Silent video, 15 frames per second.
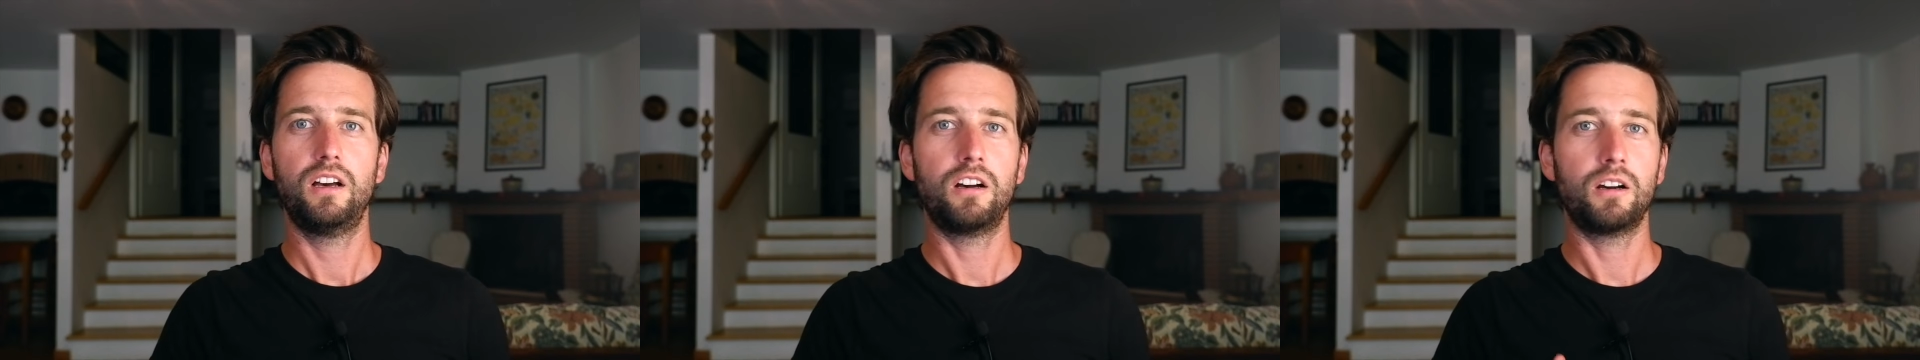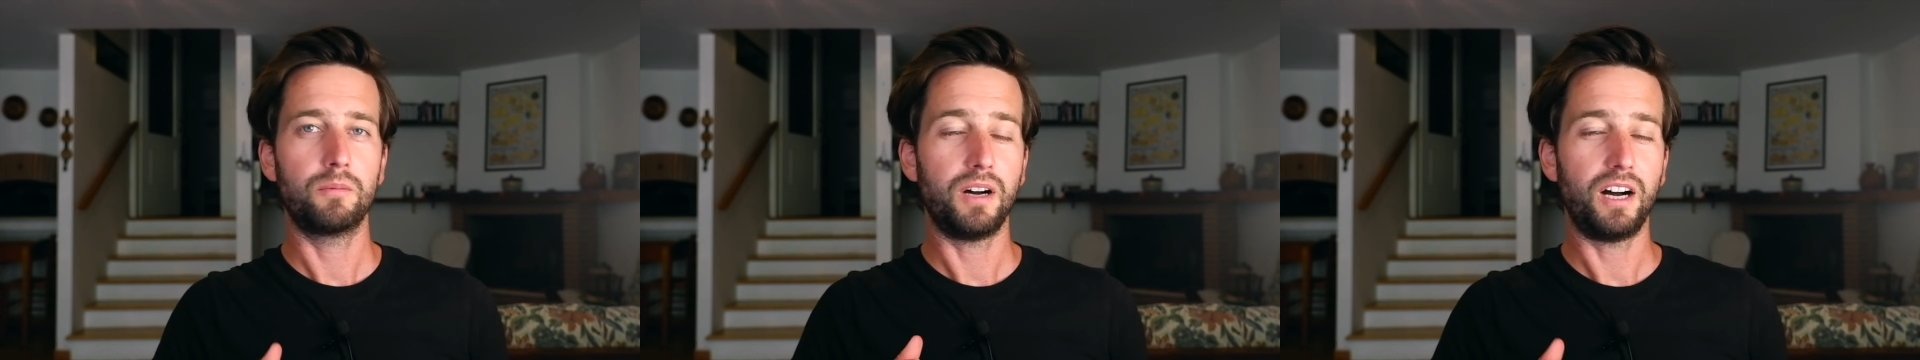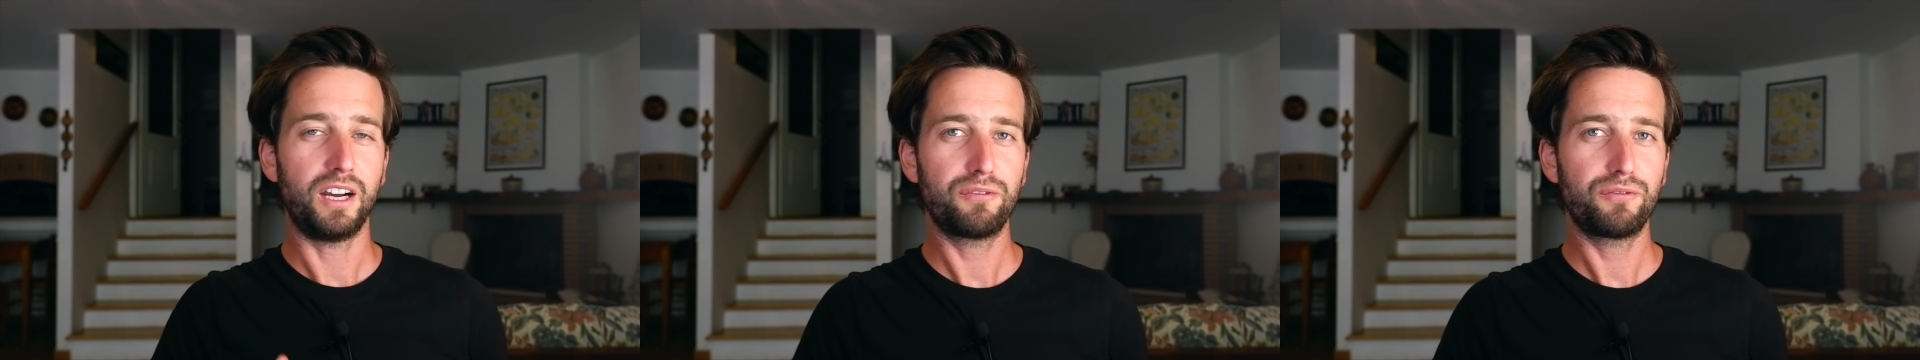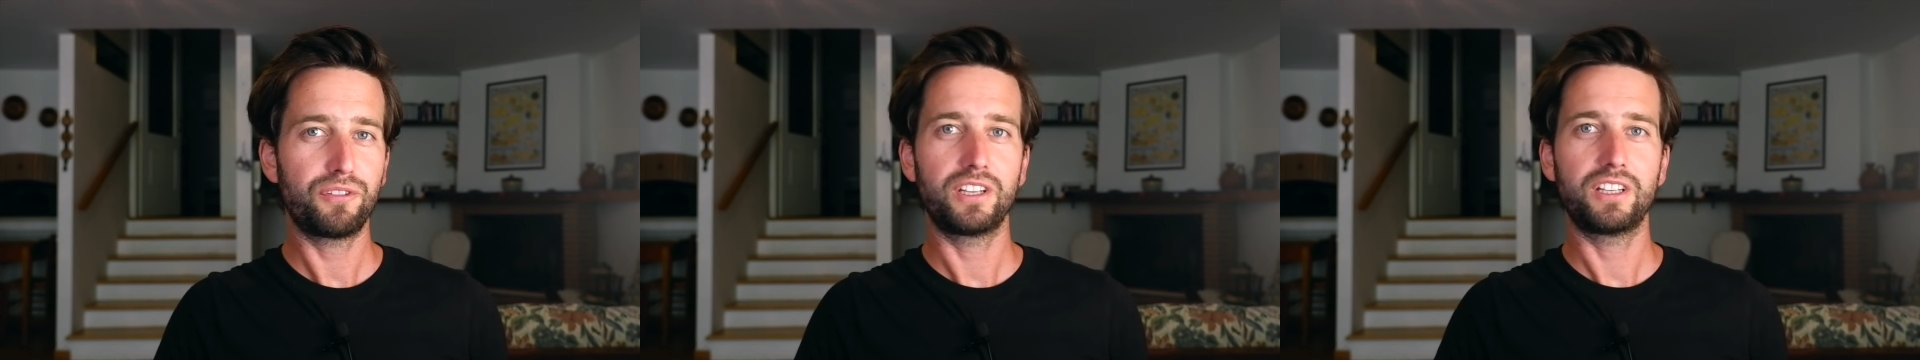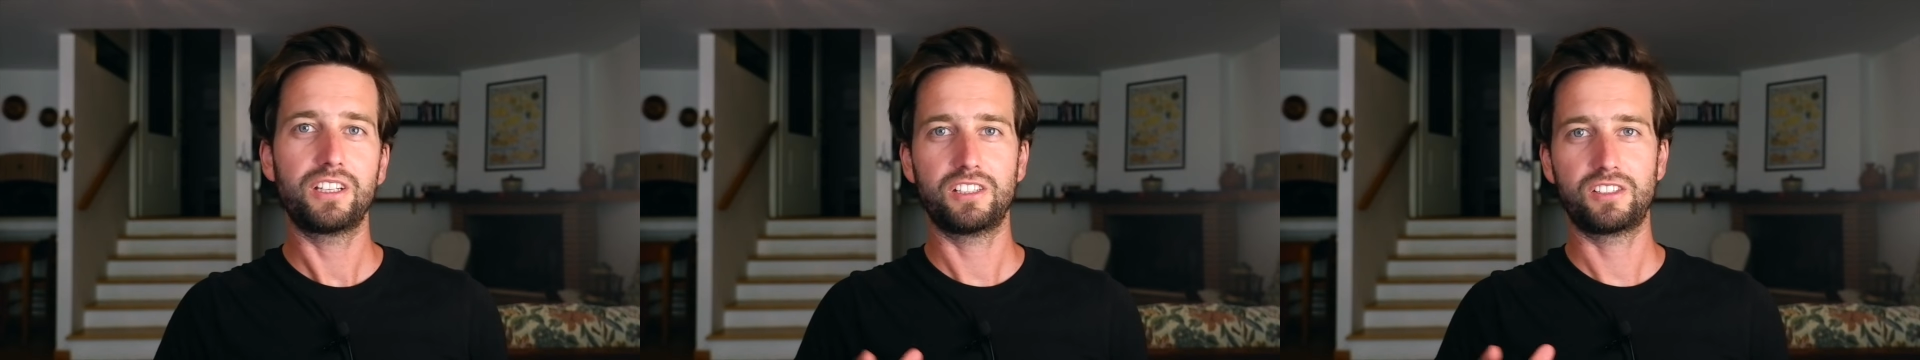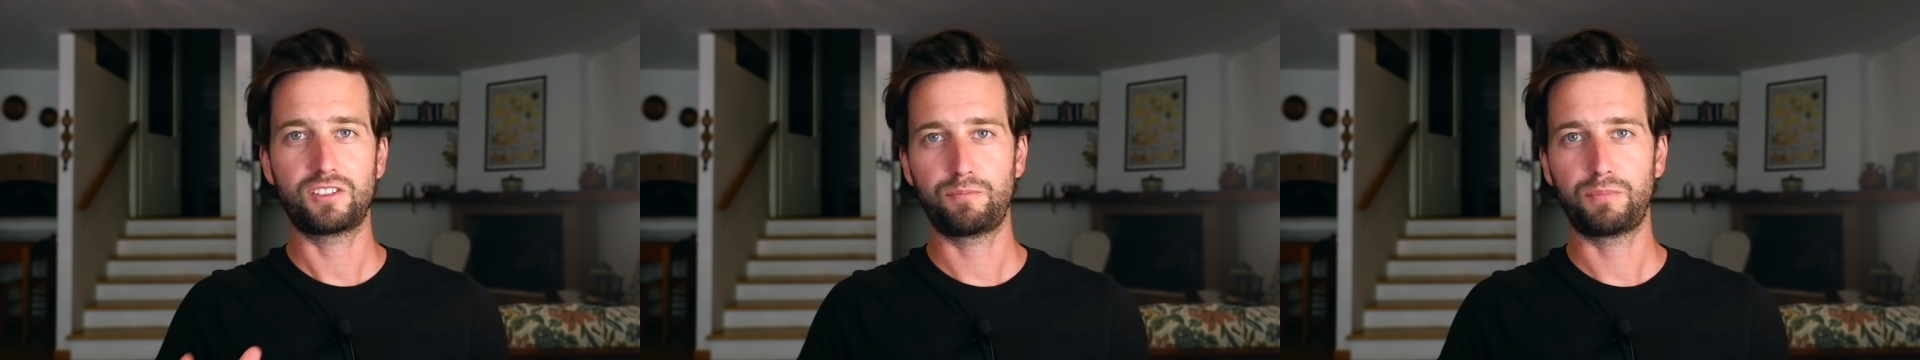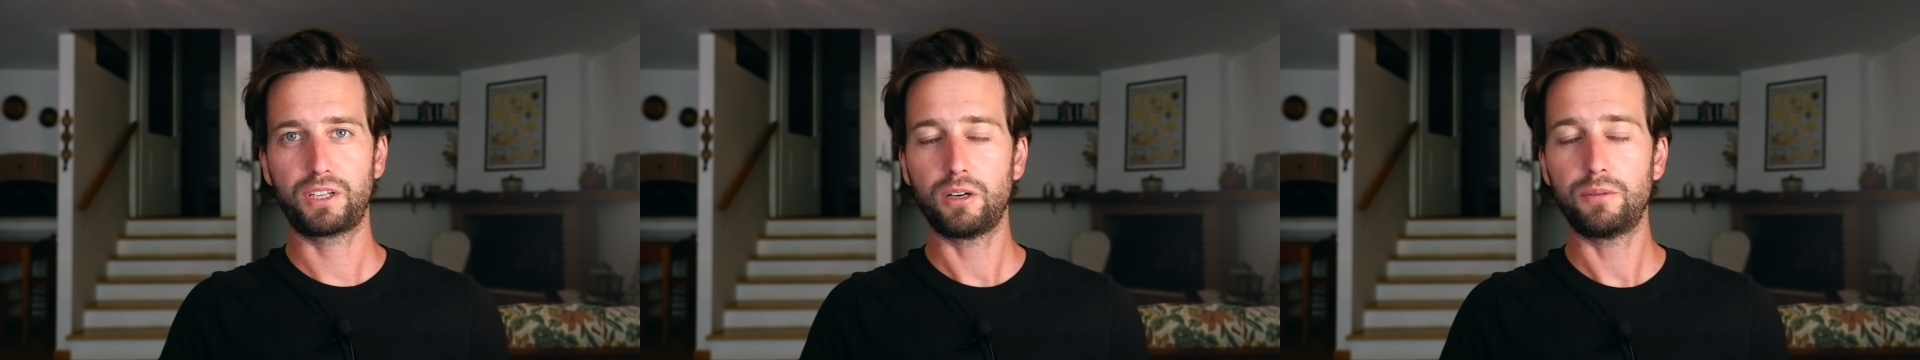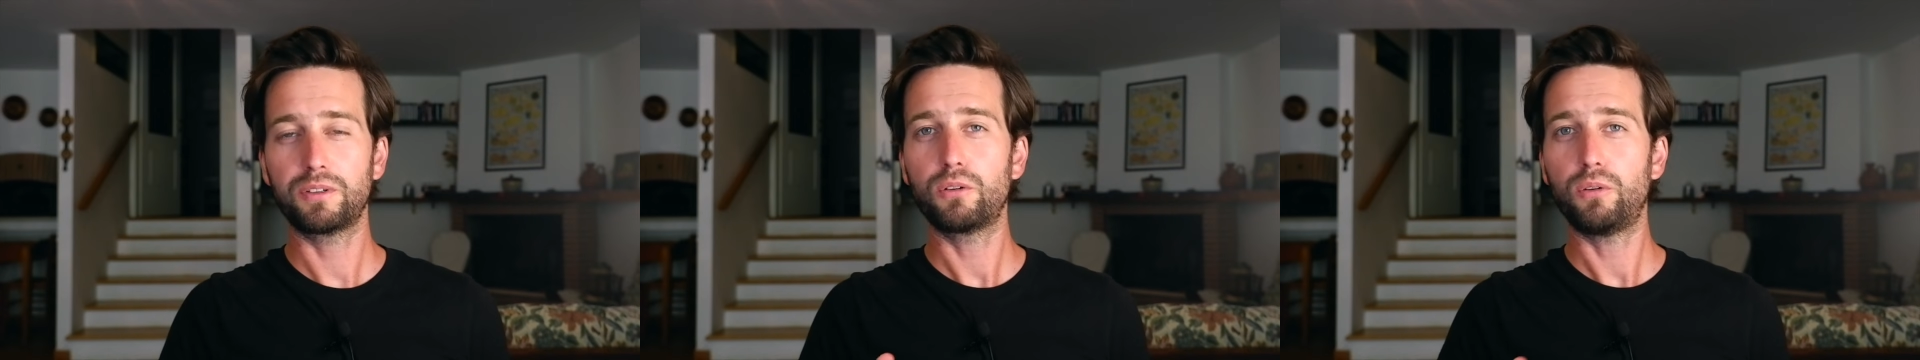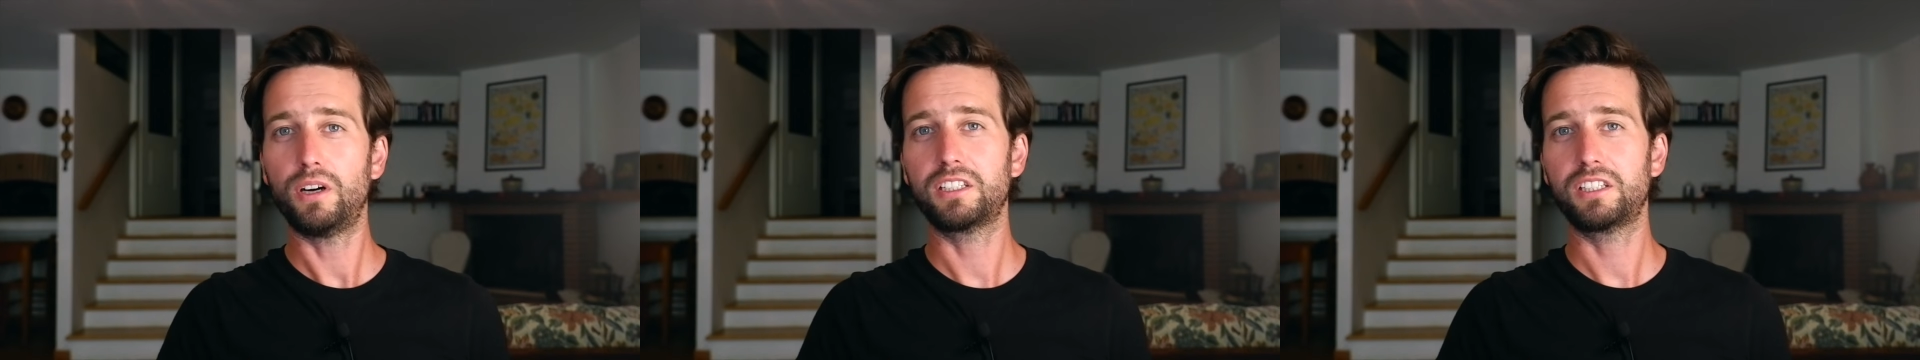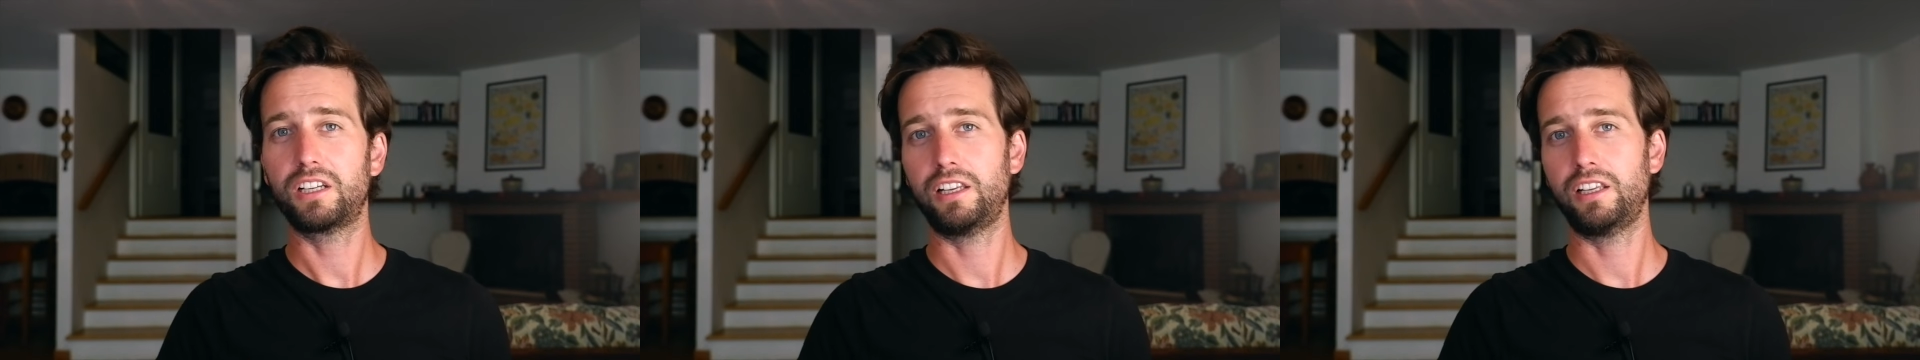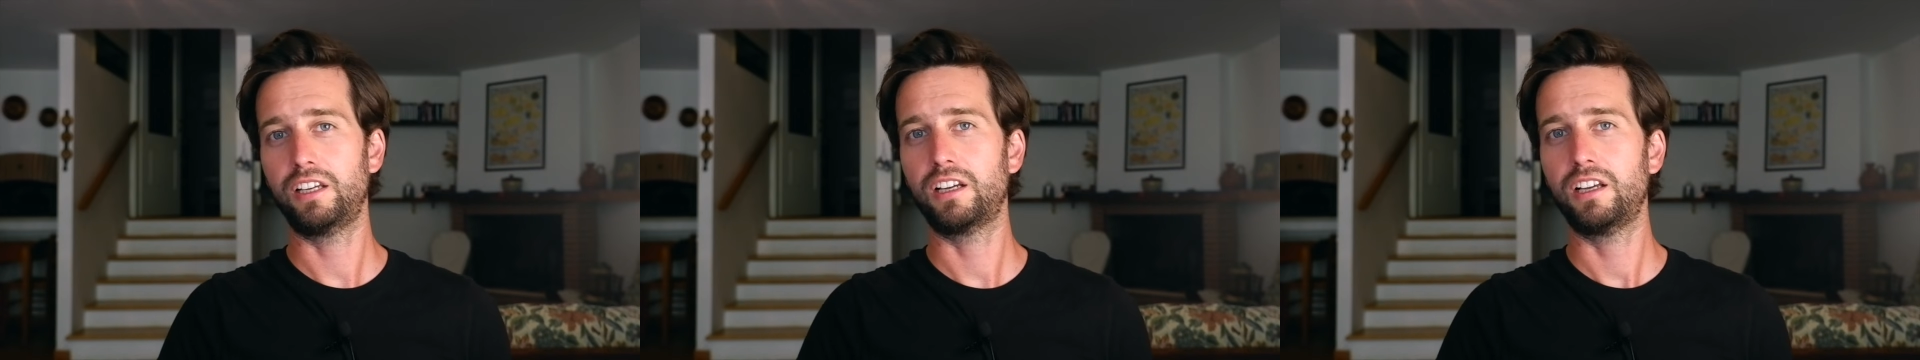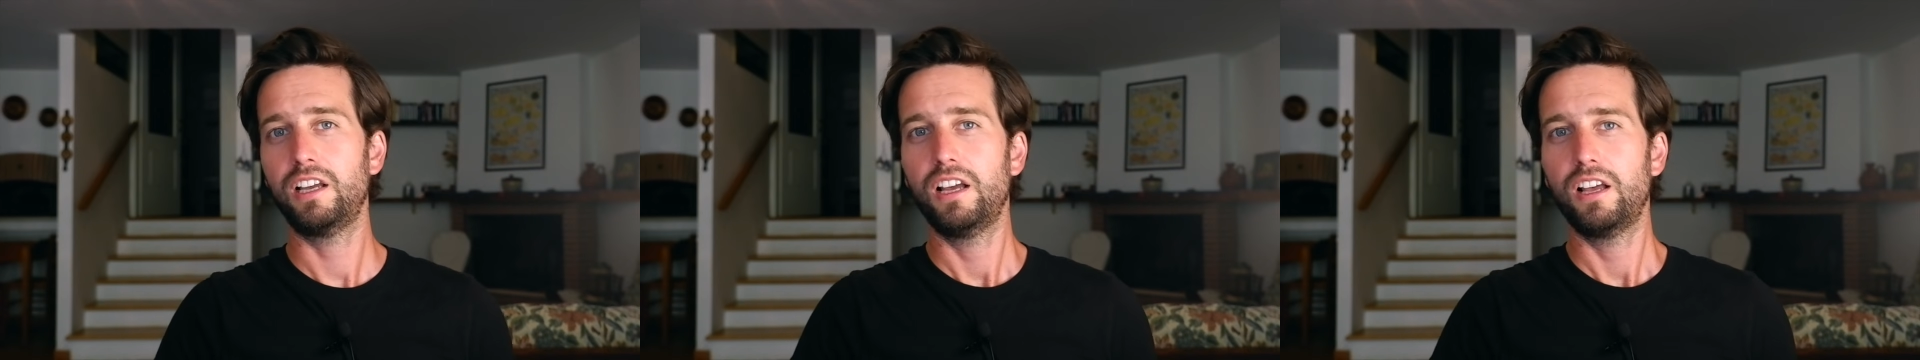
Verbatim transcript: um, I think it's becoming quite clear